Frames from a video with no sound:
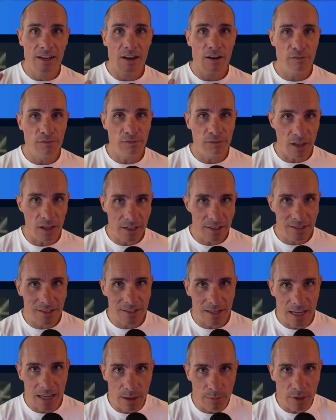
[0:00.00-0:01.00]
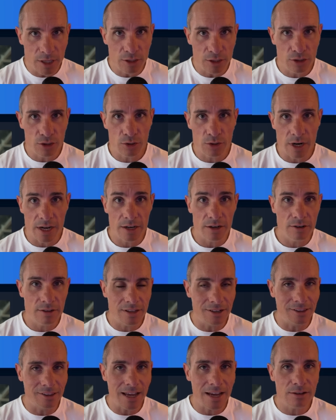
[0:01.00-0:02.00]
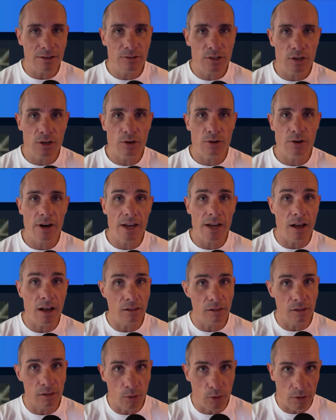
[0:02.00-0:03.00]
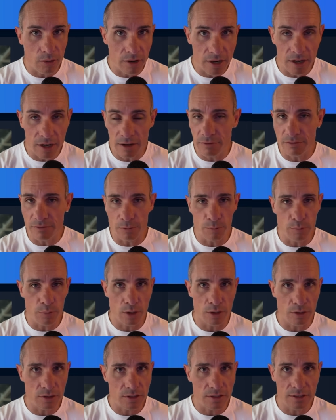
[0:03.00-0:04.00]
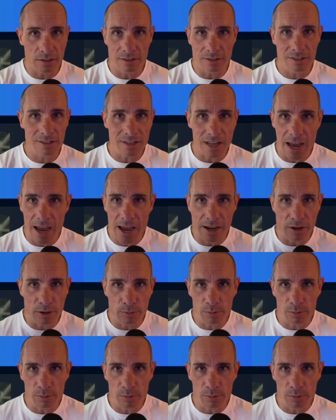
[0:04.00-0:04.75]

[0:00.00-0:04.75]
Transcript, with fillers: Flux image trainer that allows you to create a LoRA of a person, style,